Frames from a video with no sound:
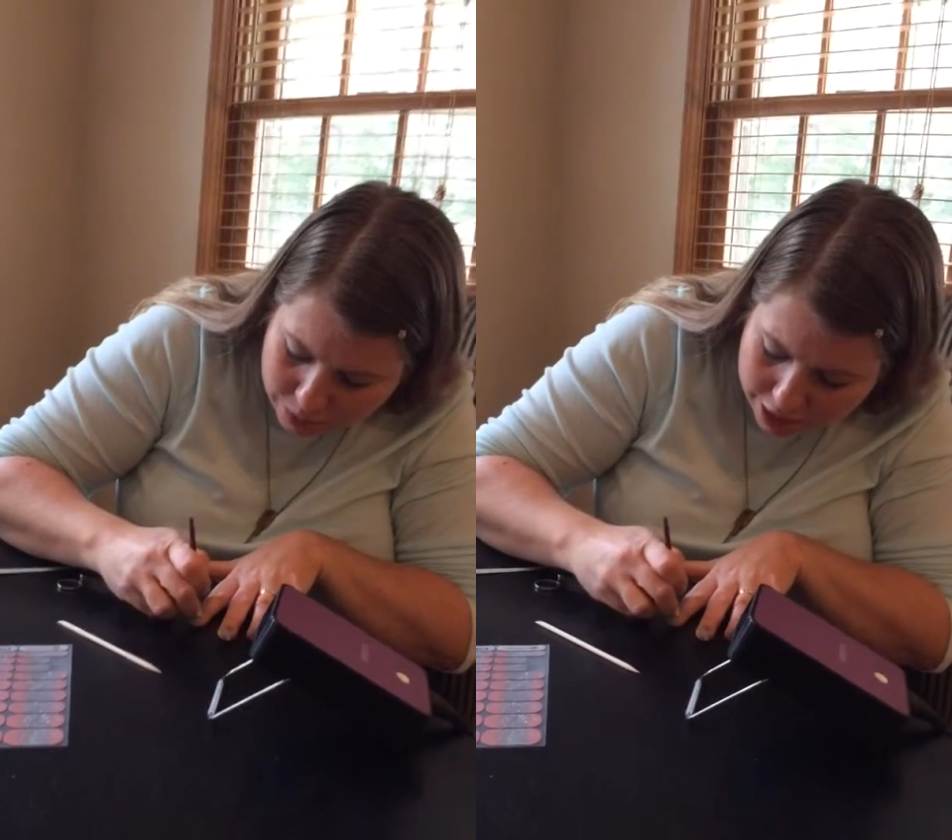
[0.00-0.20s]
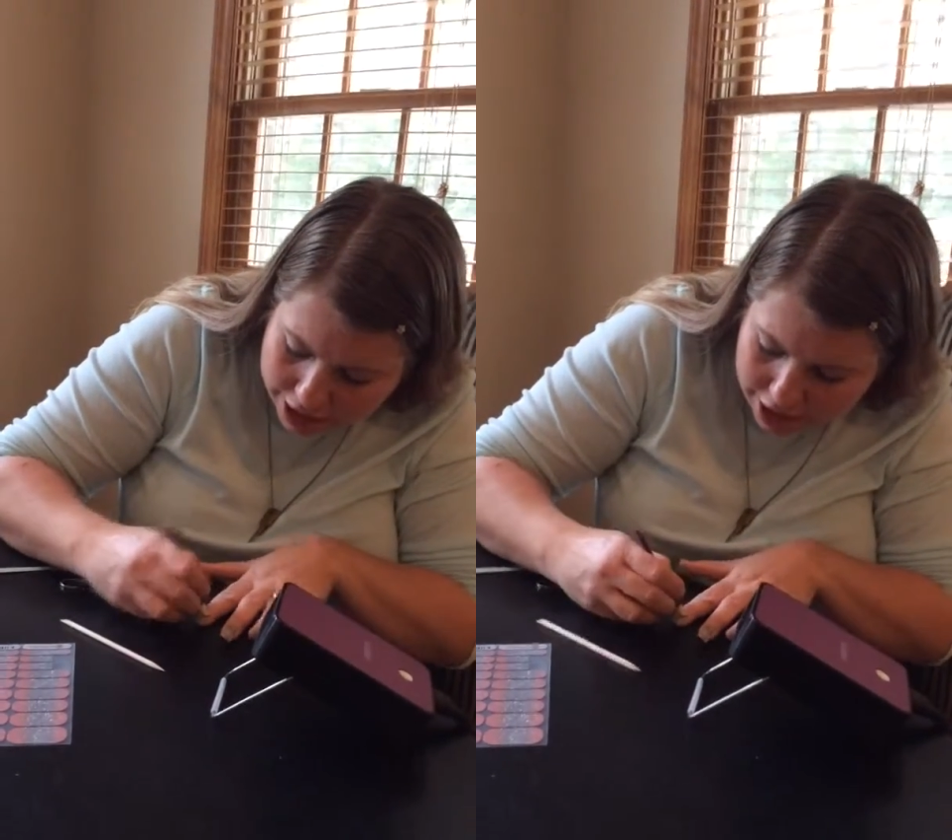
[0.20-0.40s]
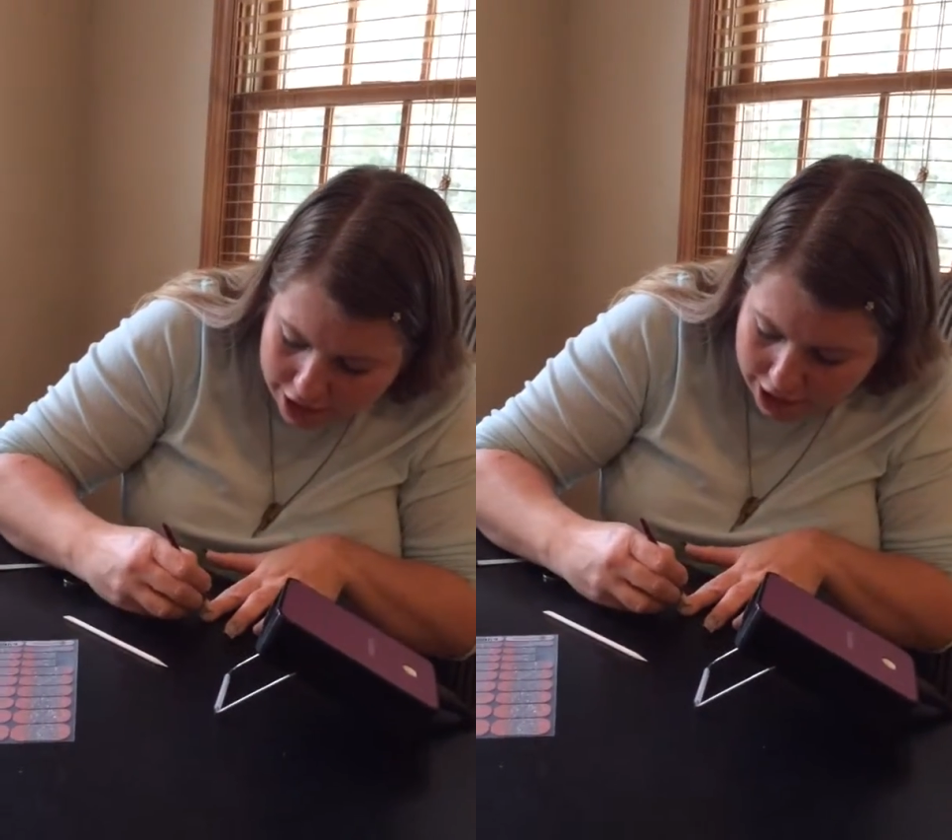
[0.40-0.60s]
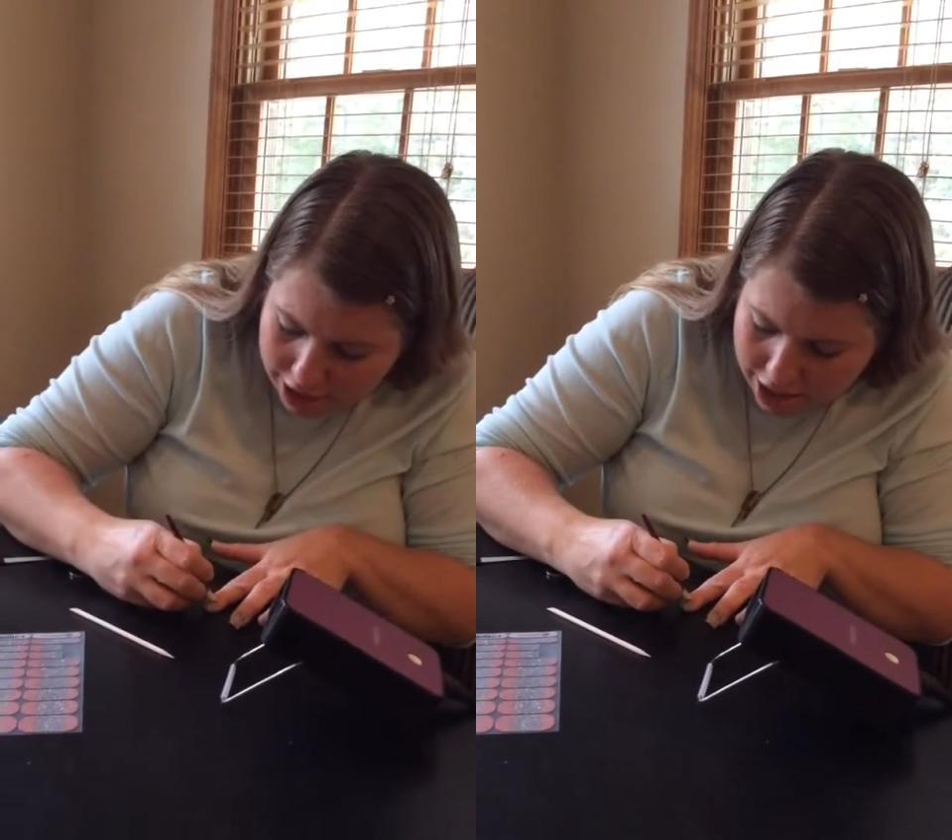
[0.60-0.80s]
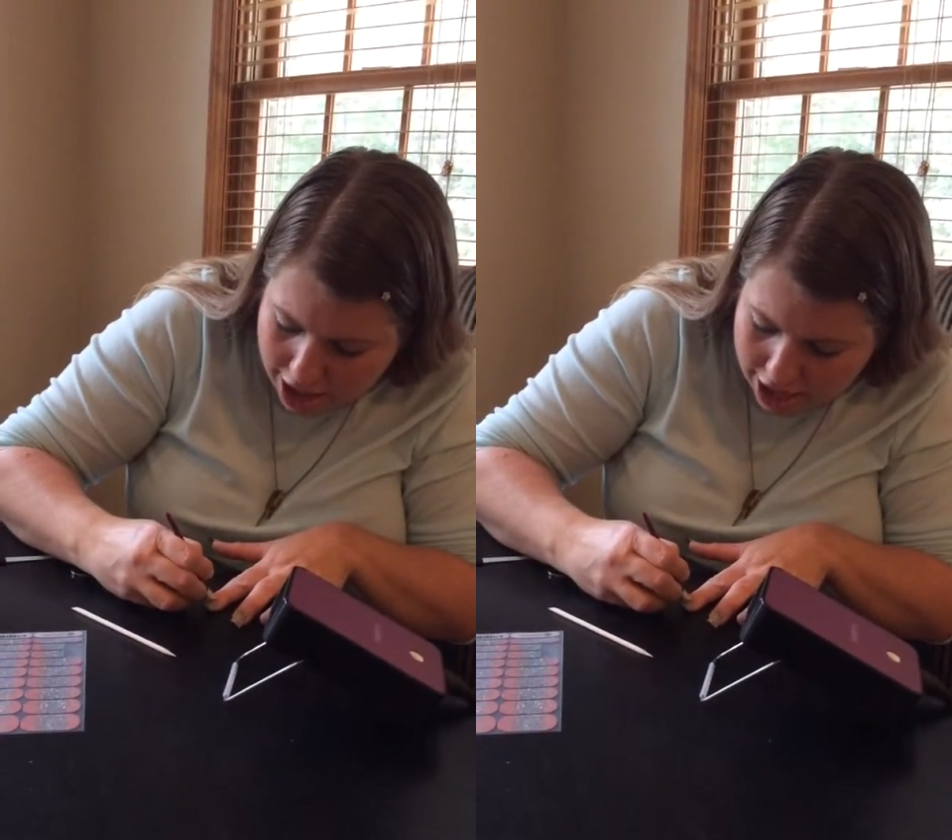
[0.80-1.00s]
really good there
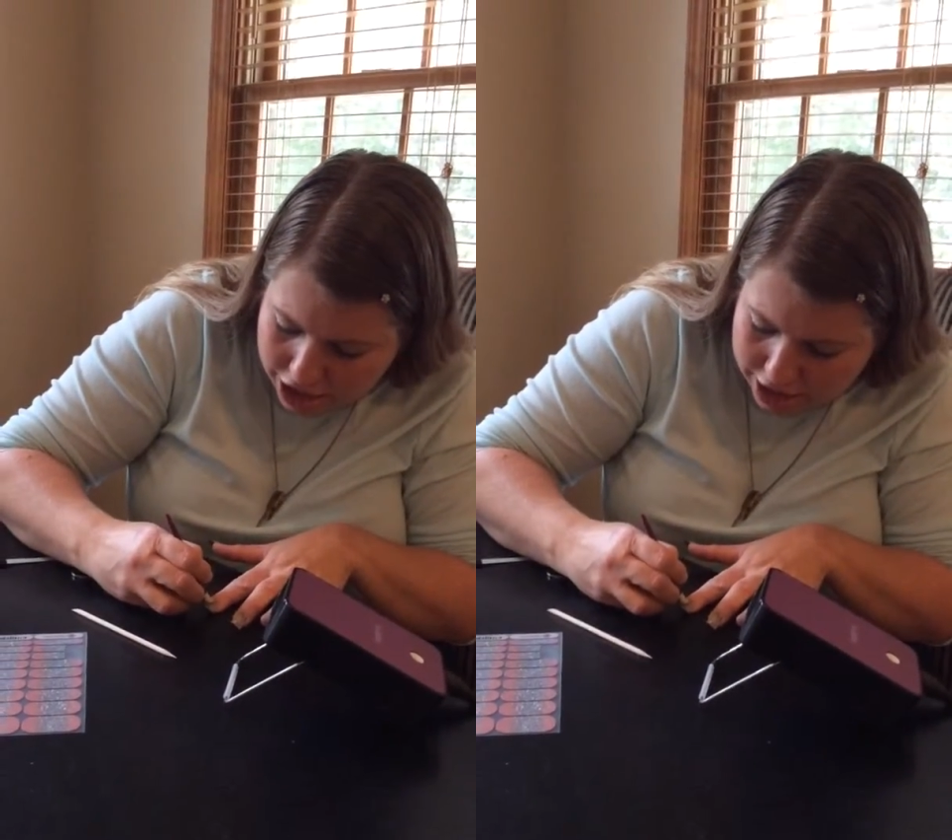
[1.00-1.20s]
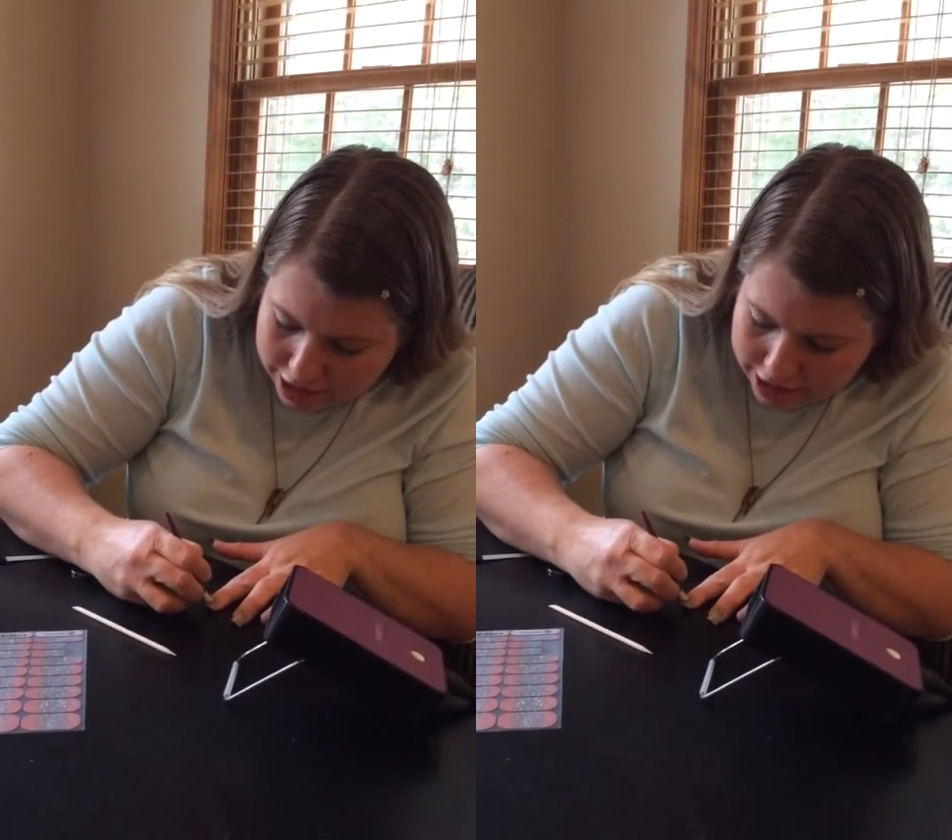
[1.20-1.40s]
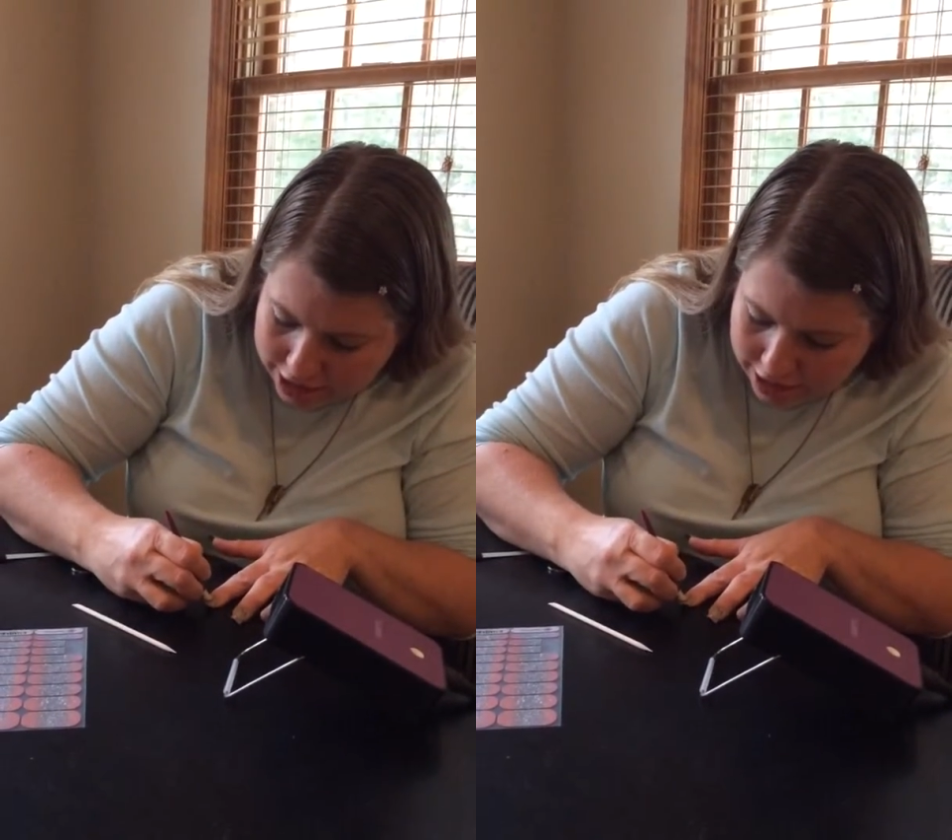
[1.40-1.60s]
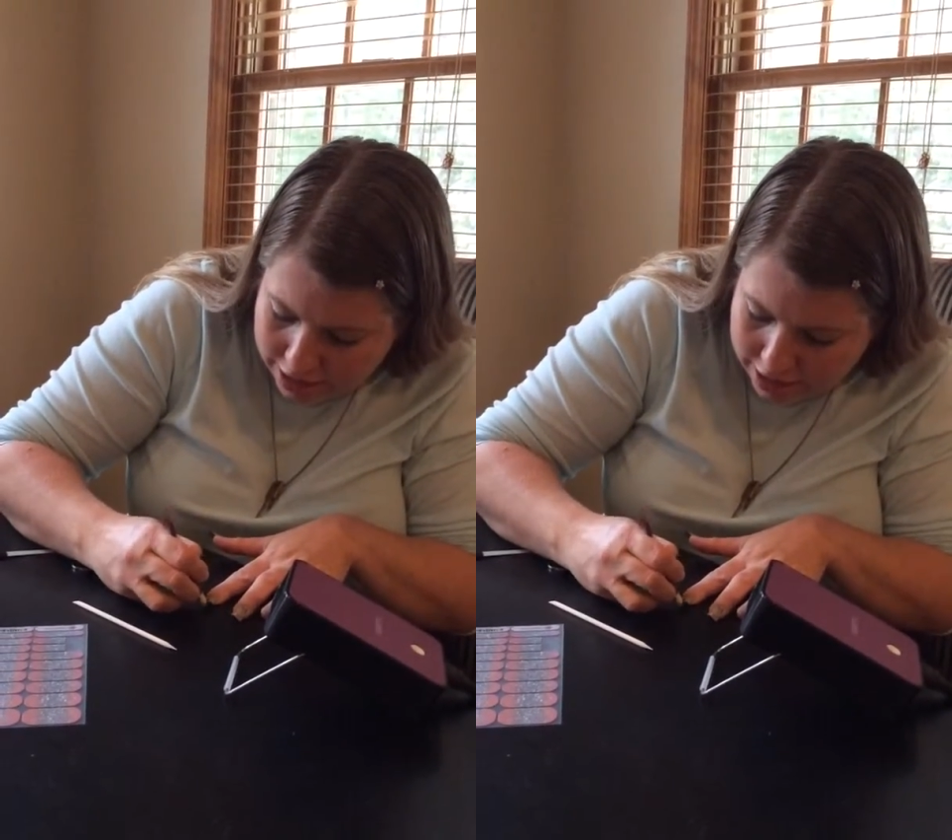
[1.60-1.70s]
at the edges.